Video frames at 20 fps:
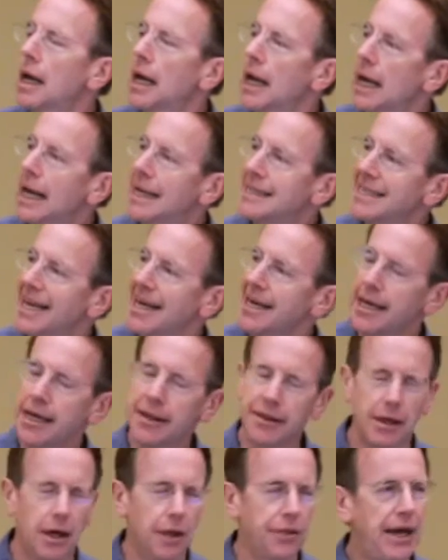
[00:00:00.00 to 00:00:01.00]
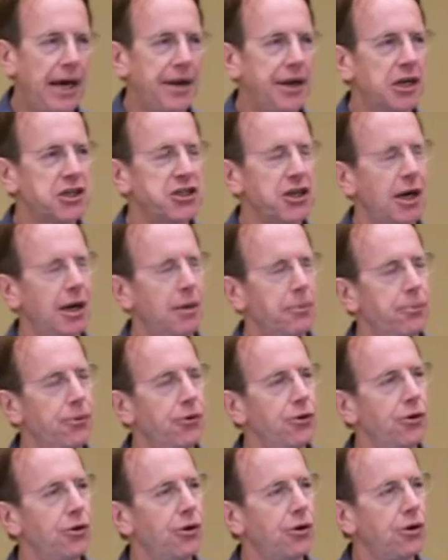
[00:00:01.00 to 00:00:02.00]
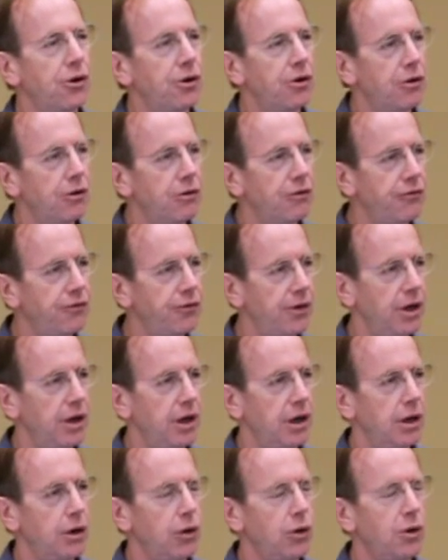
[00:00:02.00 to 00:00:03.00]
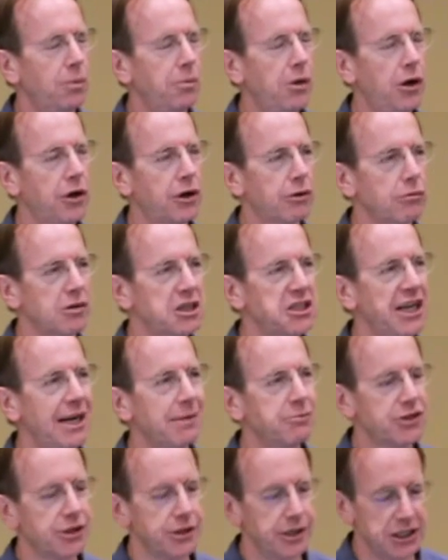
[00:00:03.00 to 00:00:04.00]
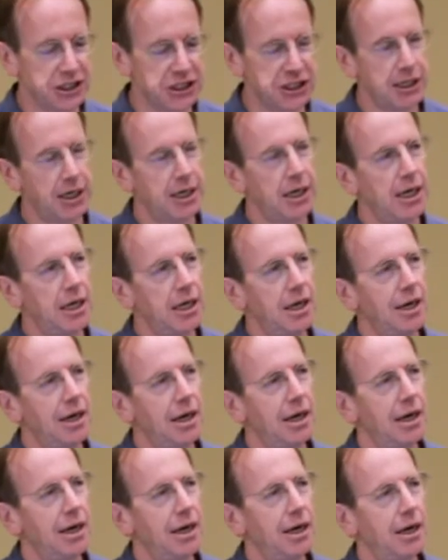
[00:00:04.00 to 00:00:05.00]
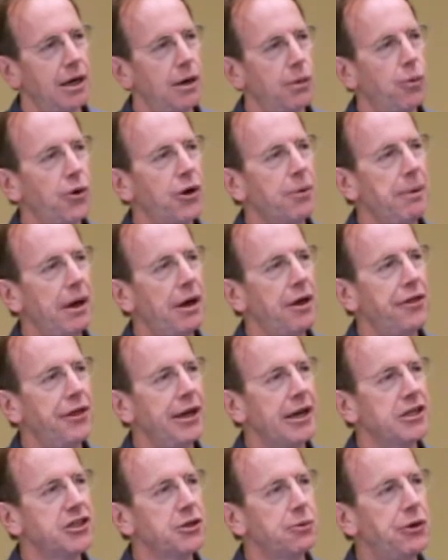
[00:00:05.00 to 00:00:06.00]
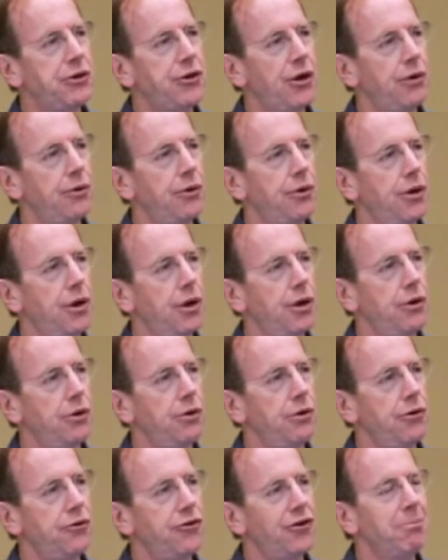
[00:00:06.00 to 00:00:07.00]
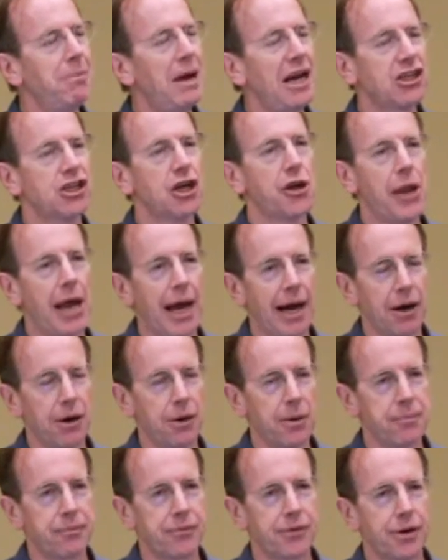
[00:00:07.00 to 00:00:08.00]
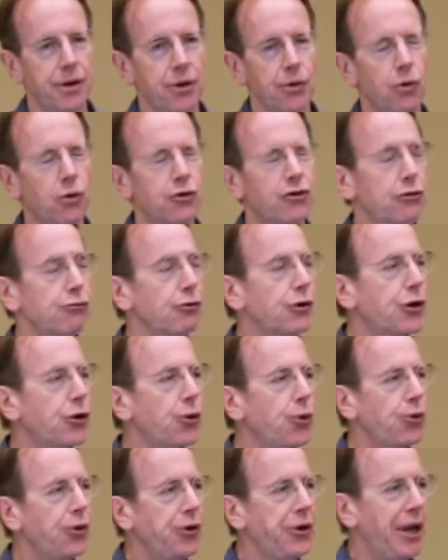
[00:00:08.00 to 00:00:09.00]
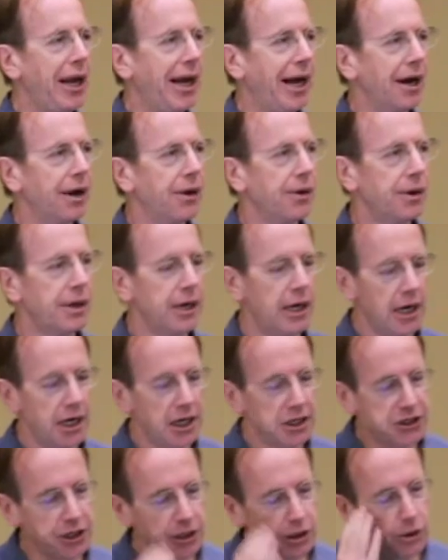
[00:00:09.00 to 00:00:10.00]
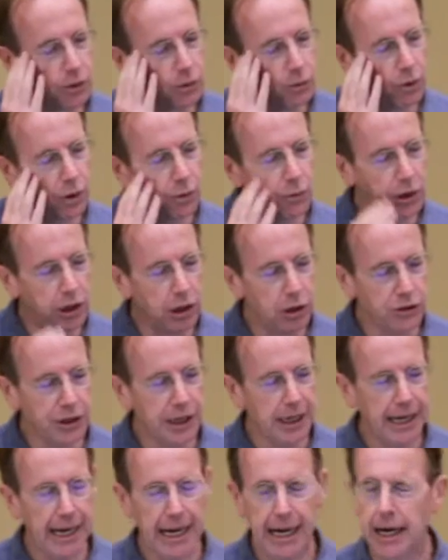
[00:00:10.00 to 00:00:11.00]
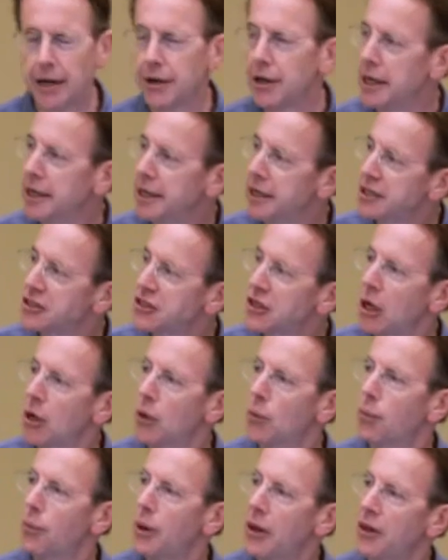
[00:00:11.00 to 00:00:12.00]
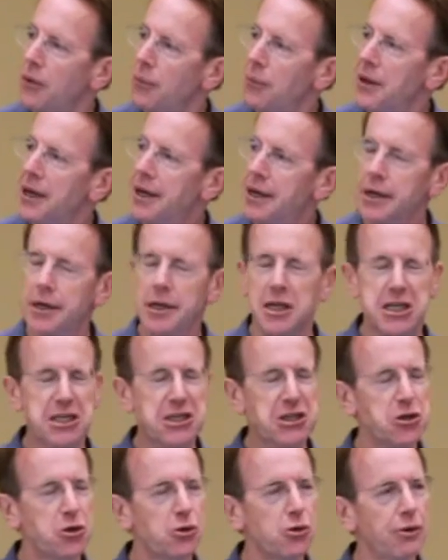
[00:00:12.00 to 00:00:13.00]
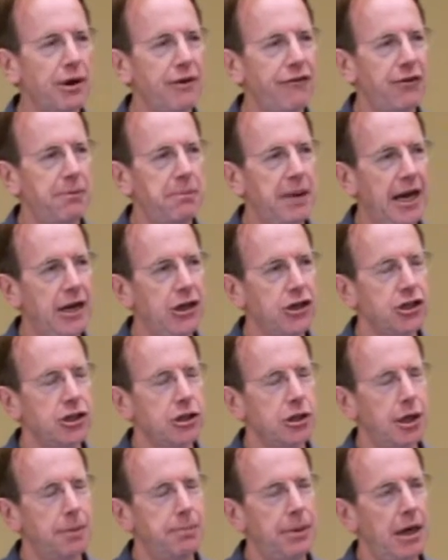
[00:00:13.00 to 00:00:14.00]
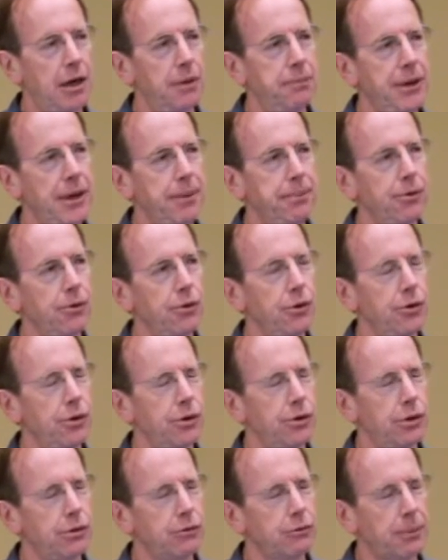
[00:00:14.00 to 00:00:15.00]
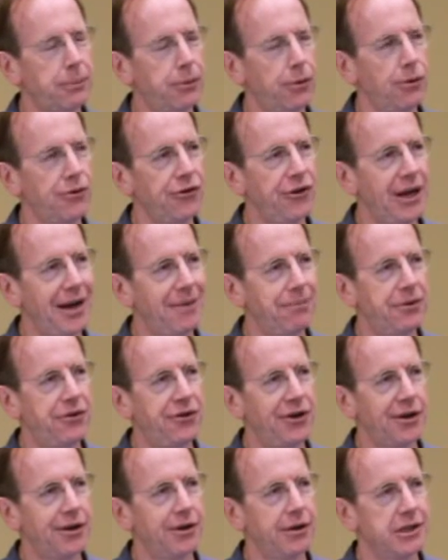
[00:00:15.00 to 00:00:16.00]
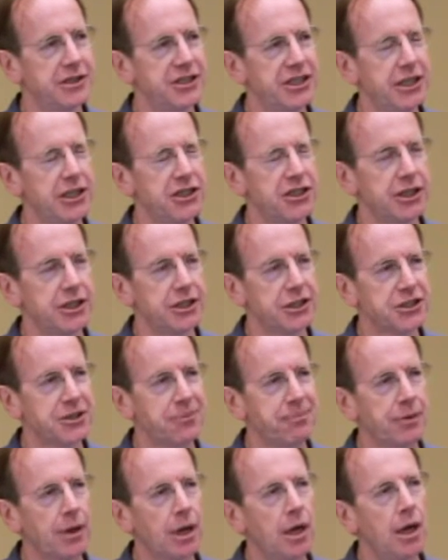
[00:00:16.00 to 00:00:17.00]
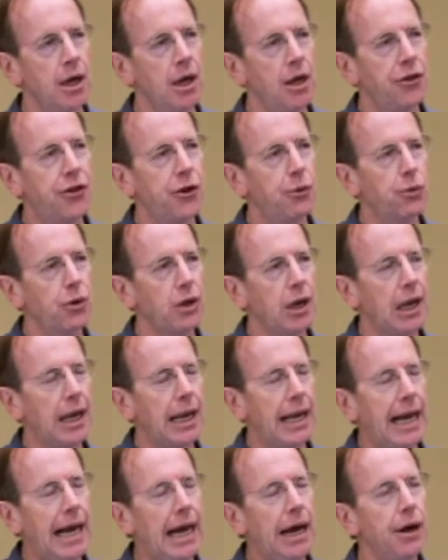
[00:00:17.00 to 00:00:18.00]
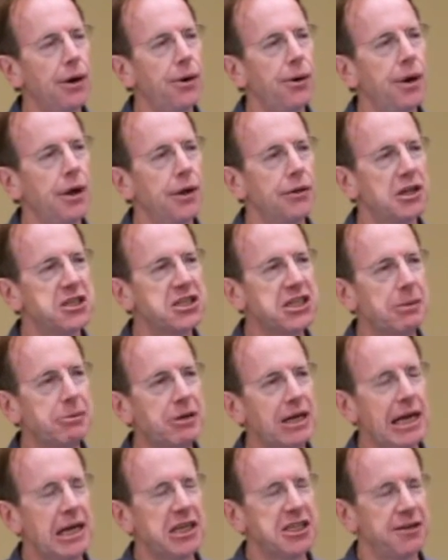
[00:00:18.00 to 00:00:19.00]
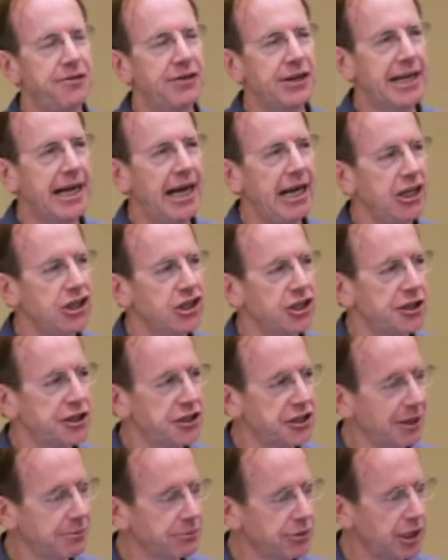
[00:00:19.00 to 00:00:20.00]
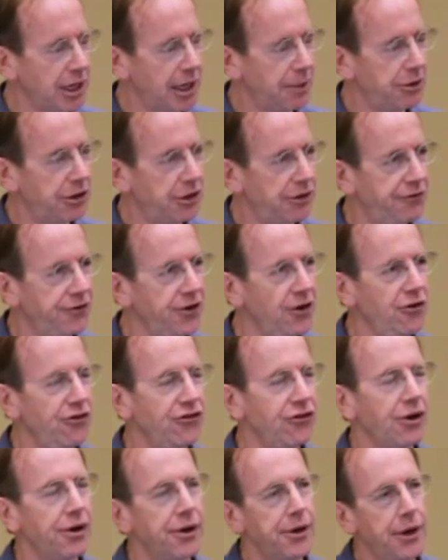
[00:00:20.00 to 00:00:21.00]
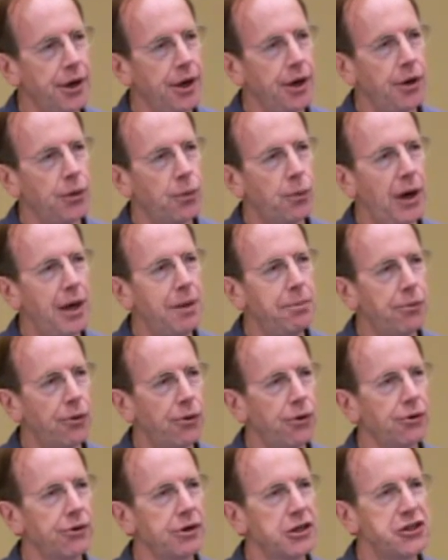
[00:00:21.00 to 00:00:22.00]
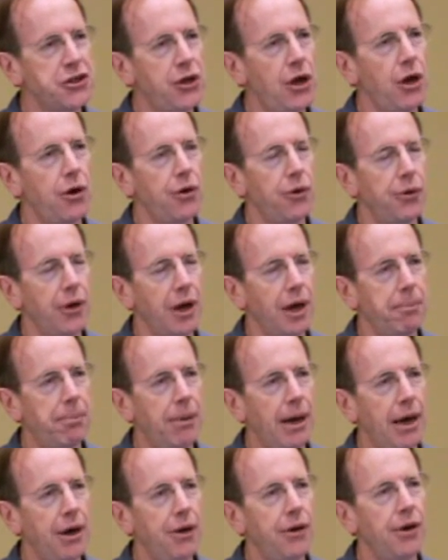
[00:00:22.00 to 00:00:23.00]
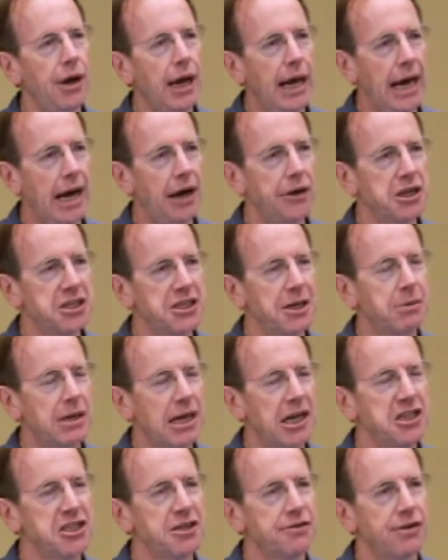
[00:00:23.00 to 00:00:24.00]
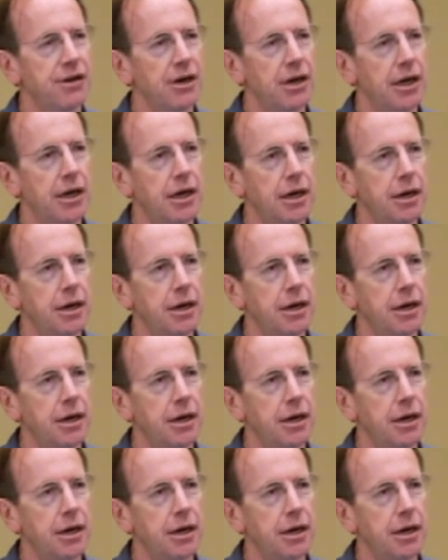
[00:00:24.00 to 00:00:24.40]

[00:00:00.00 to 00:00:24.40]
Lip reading: And taking that example of hormonal receptors, what about things that we don't know to measure now or to record now? So what we're looking at is whether we can store information about people who are reported to have particular diseases that will allow the subclassification sometime in the future when more is known about how to subclassify.